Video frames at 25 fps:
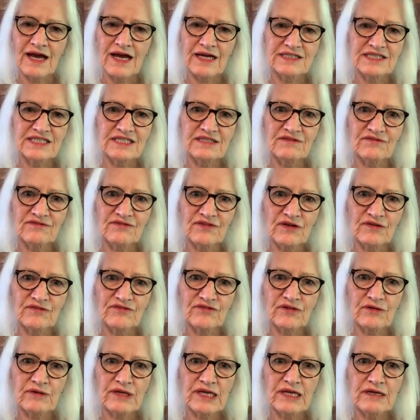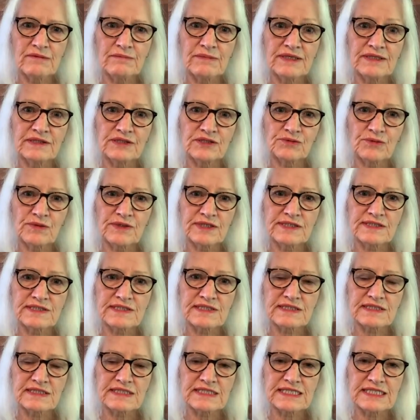I didn't vote for him in
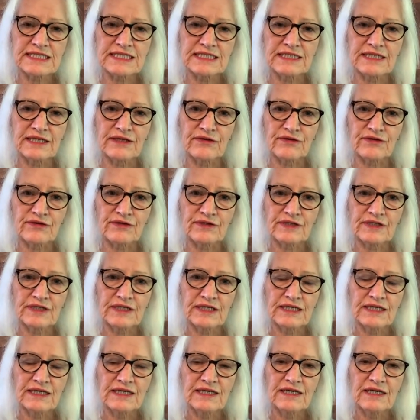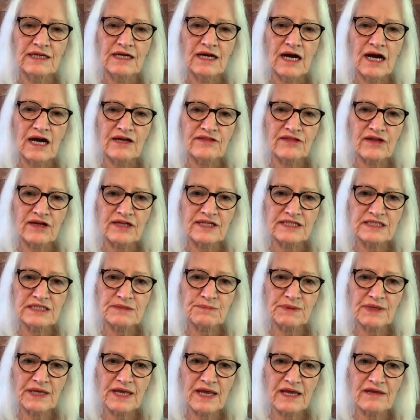2016 either. I thought
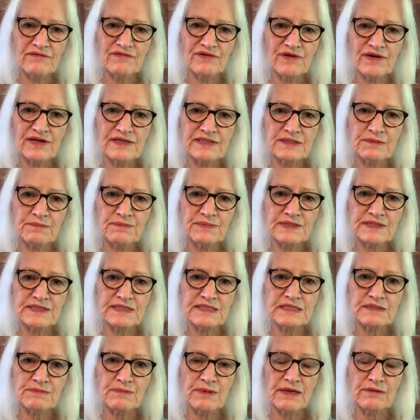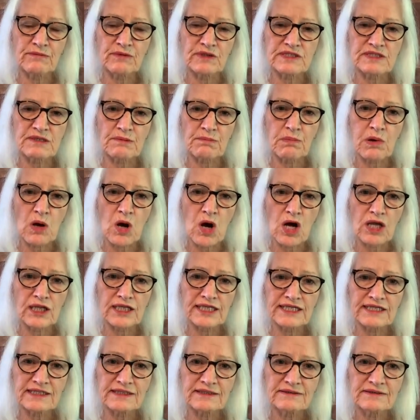his behavior as a businessman was
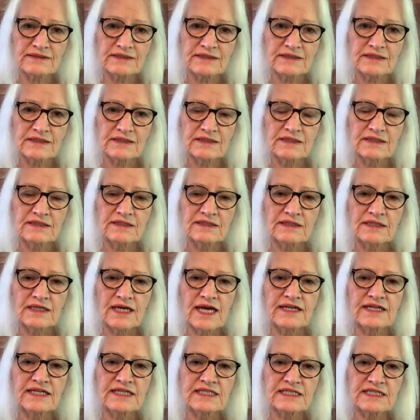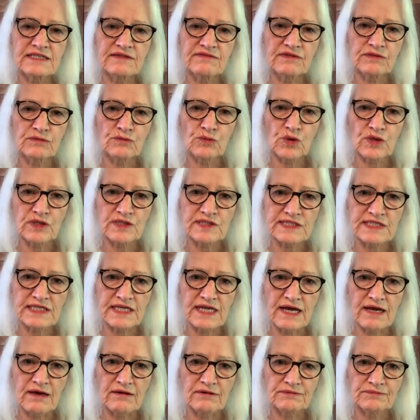appalling, and it's even worse
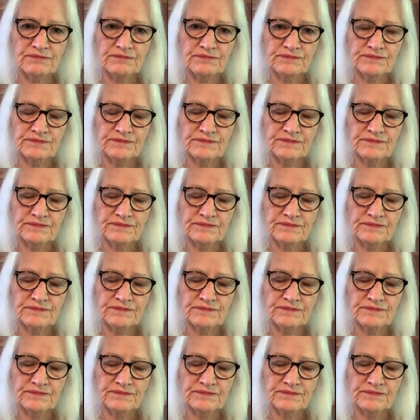now.